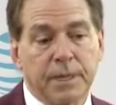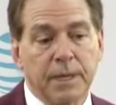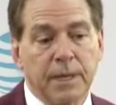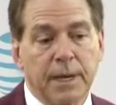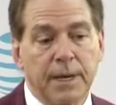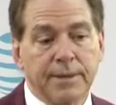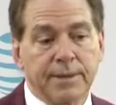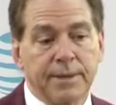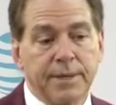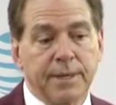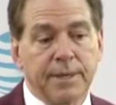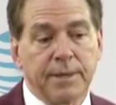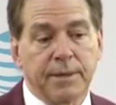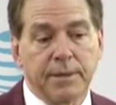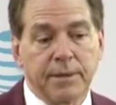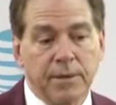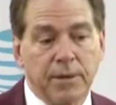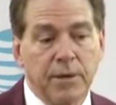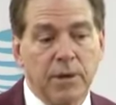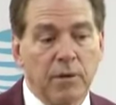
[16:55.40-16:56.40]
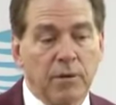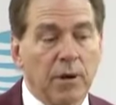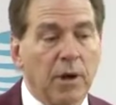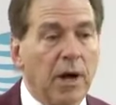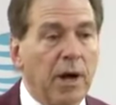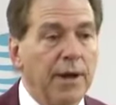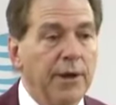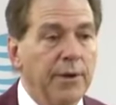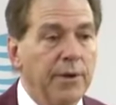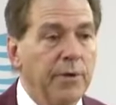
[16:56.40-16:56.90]
I think you know
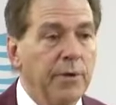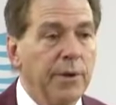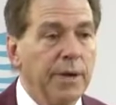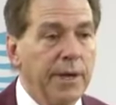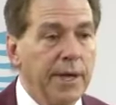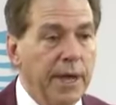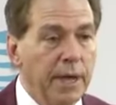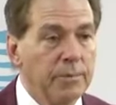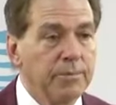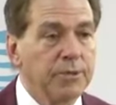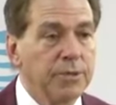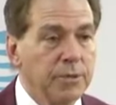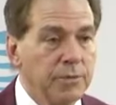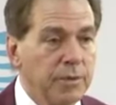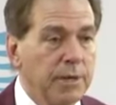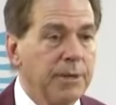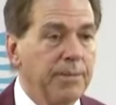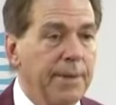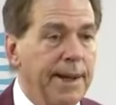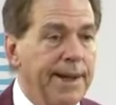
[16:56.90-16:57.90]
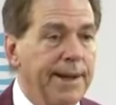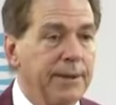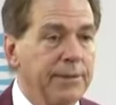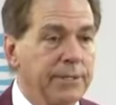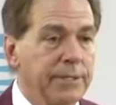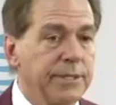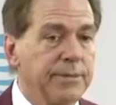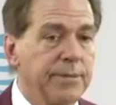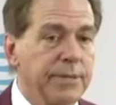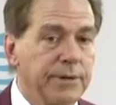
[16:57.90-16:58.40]
continuity helps you win
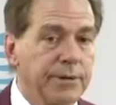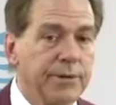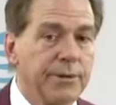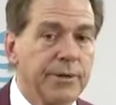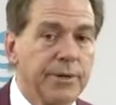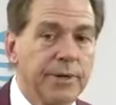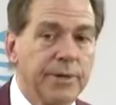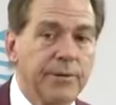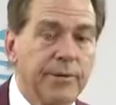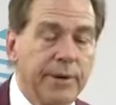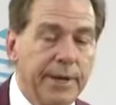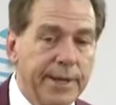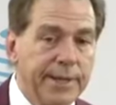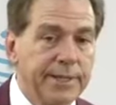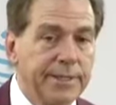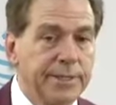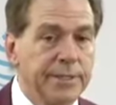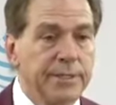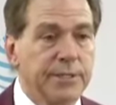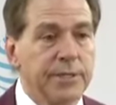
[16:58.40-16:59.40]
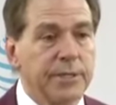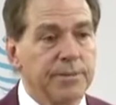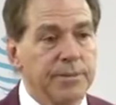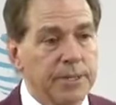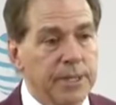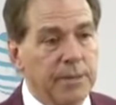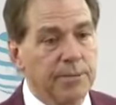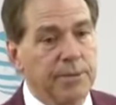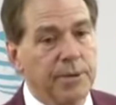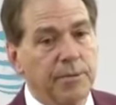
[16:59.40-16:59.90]
battles in recruiting. Relationships
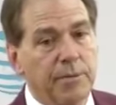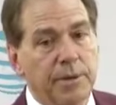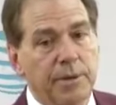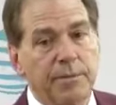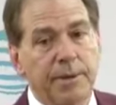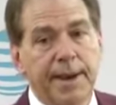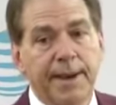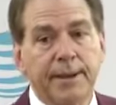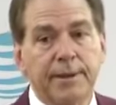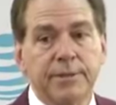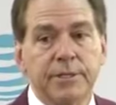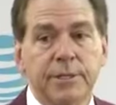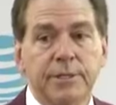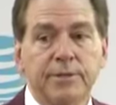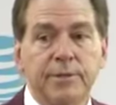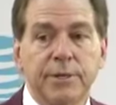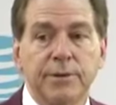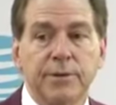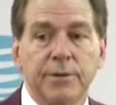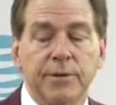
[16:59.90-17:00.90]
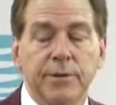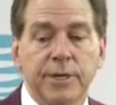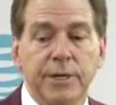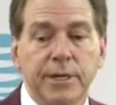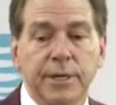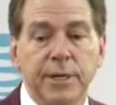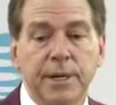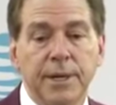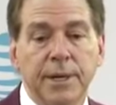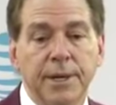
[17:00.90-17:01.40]
help you win battles in
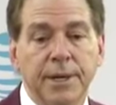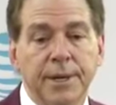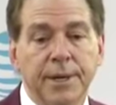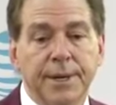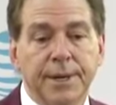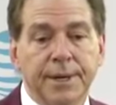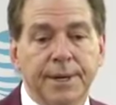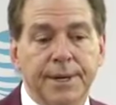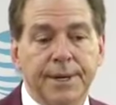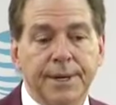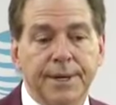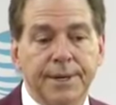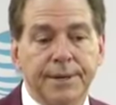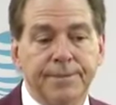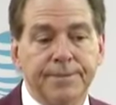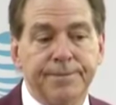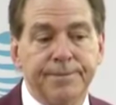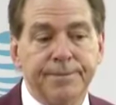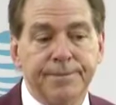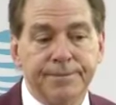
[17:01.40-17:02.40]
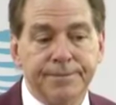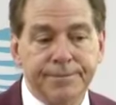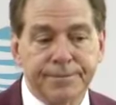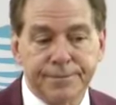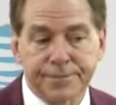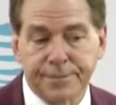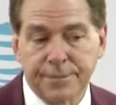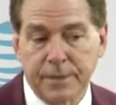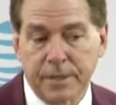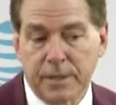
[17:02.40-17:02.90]
recruiting. Um,
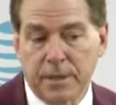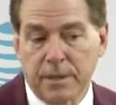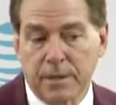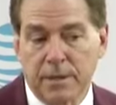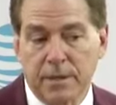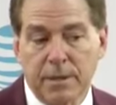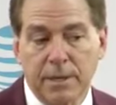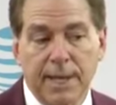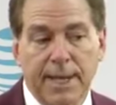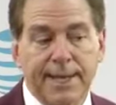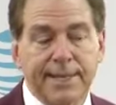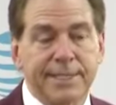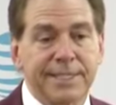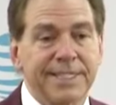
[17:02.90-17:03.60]
guys